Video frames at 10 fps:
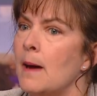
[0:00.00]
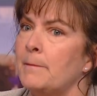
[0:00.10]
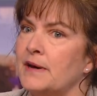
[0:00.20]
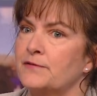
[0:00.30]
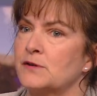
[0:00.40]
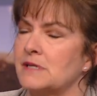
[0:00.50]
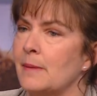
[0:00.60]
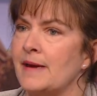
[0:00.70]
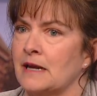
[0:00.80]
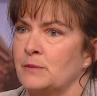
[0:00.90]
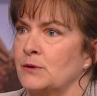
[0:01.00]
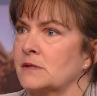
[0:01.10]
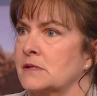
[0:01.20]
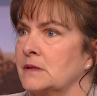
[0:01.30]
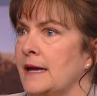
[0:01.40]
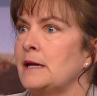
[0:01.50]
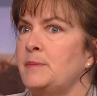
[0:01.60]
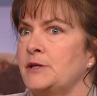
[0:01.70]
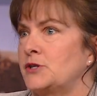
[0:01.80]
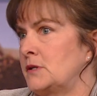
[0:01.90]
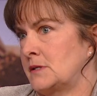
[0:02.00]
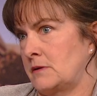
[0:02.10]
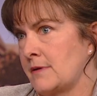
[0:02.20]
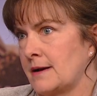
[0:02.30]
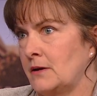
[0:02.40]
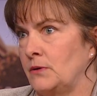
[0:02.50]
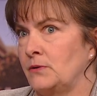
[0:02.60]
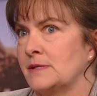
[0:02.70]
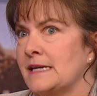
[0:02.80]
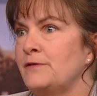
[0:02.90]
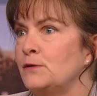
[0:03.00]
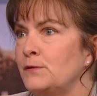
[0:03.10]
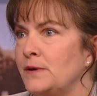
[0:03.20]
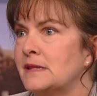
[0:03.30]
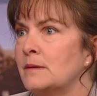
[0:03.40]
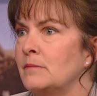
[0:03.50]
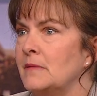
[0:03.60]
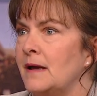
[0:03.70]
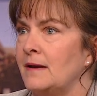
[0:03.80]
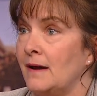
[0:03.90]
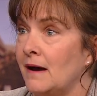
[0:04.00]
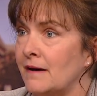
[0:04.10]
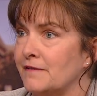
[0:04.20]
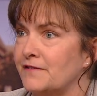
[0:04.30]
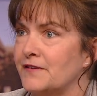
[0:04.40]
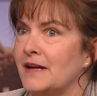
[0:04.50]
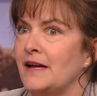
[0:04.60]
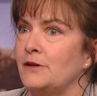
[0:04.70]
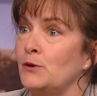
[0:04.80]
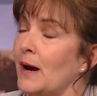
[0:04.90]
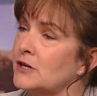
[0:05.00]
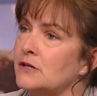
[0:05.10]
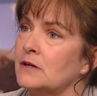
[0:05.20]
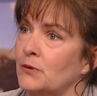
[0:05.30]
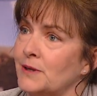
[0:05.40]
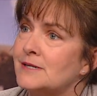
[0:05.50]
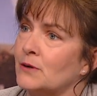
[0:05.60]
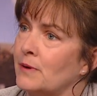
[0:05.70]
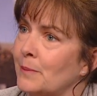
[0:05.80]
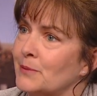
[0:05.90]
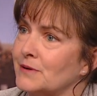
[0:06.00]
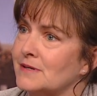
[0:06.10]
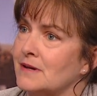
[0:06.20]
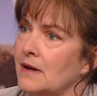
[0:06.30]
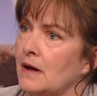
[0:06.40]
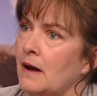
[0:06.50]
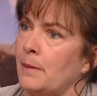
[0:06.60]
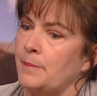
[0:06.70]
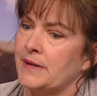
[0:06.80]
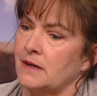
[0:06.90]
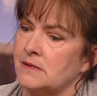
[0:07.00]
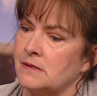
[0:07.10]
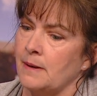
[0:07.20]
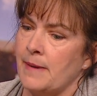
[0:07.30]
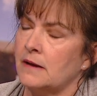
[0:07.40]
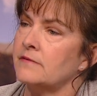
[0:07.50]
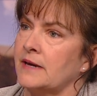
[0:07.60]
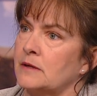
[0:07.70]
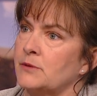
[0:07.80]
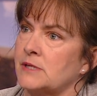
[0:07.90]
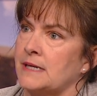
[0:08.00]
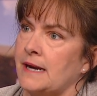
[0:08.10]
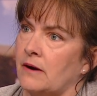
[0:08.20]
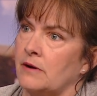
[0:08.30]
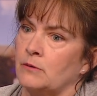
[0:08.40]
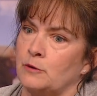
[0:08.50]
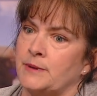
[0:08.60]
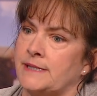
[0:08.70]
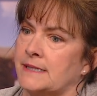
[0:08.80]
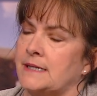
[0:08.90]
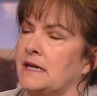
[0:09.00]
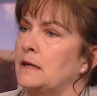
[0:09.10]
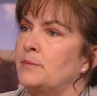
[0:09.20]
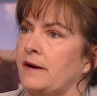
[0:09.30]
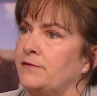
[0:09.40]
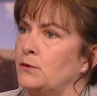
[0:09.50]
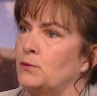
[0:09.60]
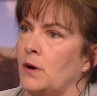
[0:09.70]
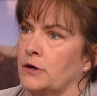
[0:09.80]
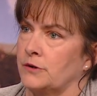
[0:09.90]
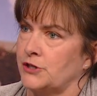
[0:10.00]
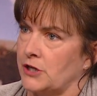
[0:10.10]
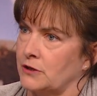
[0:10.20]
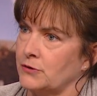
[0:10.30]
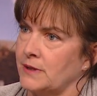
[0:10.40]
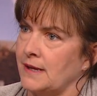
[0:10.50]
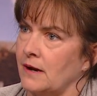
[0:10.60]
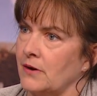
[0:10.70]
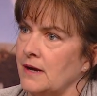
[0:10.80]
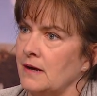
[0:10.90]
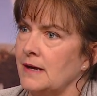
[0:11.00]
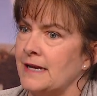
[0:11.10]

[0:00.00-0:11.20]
But for some animals, like pigeons and raccoons, if you feed them enough, you actually increase their numbers um, because the amount of animals in an area will be dictated by food, water, and shelter in the area. Mm.